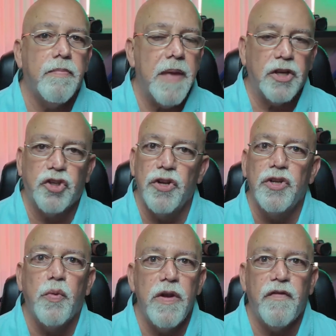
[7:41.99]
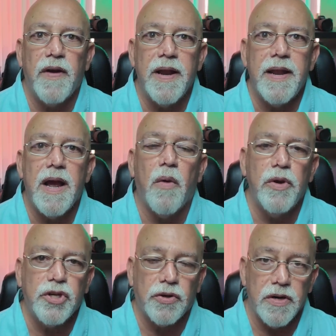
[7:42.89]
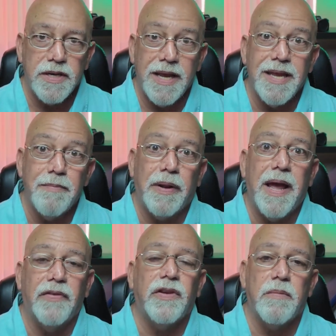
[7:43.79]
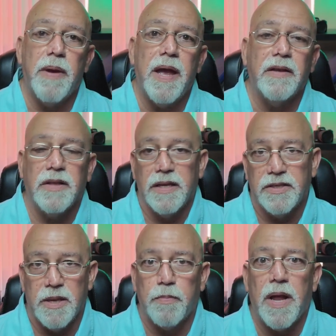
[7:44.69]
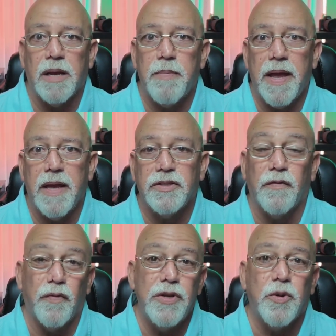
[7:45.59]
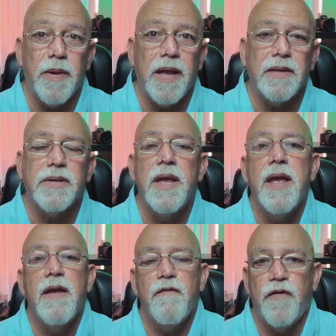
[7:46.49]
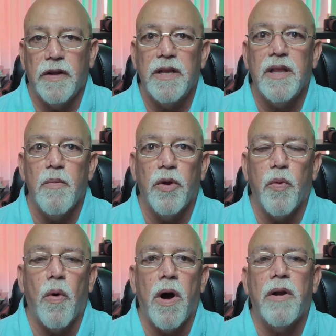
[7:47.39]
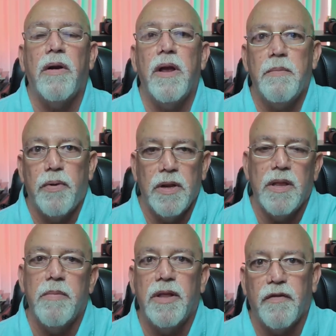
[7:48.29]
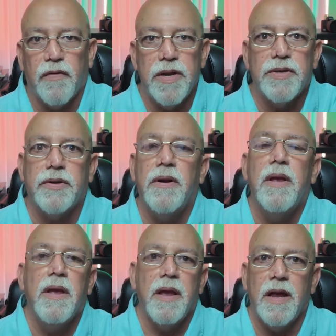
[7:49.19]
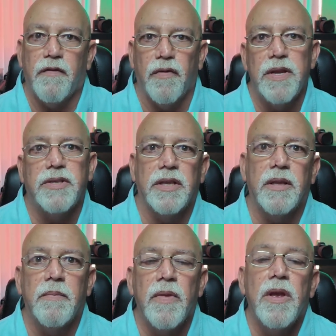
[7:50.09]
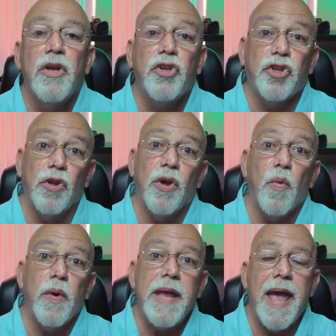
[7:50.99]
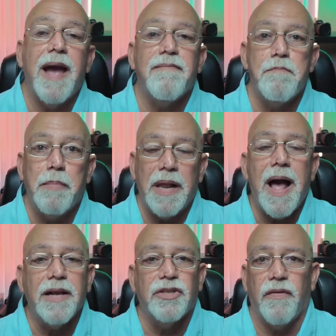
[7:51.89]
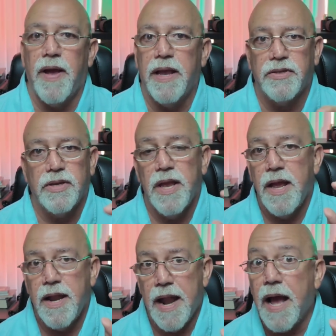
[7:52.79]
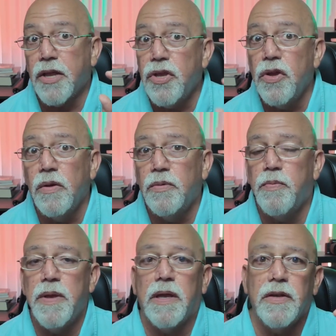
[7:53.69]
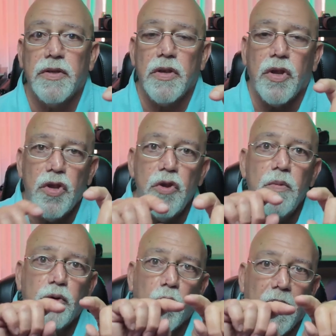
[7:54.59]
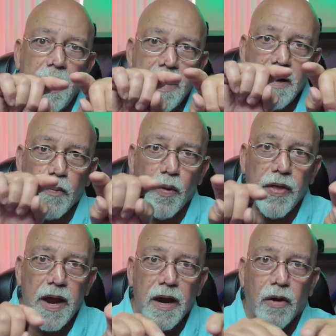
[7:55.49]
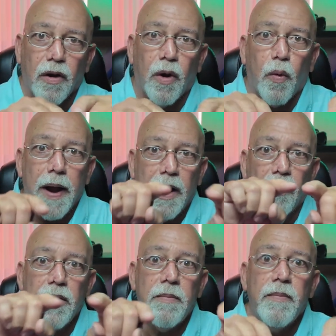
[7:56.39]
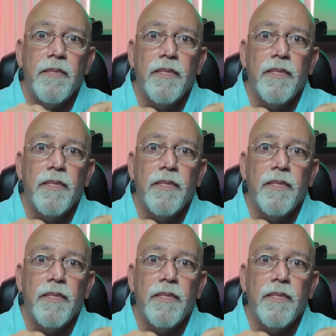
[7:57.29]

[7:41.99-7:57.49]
as soon as we find out, we start taking plastic bags, like Ziploc bags, of freezer bags, filling them with water and putting them in the freezer and freezing them, so that we have blocks of ice, not cubes, because cubes will end up with air around them.